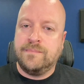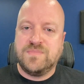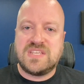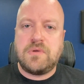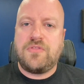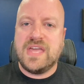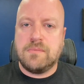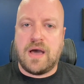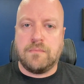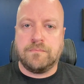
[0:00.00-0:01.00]
Something to think
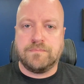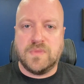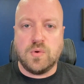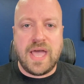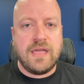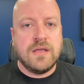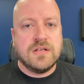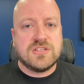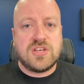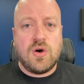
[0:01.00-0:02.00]
about, okay?
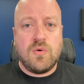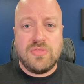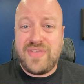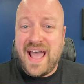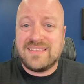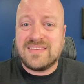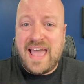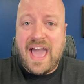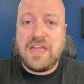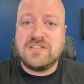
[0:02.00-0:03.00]
So that's
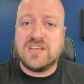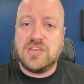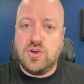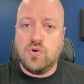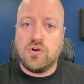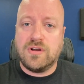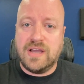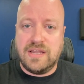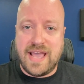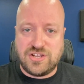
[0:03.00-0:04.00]
how you secure
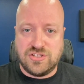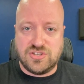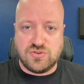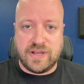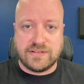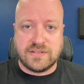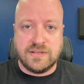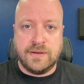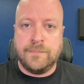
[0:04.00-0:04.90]
connection strings.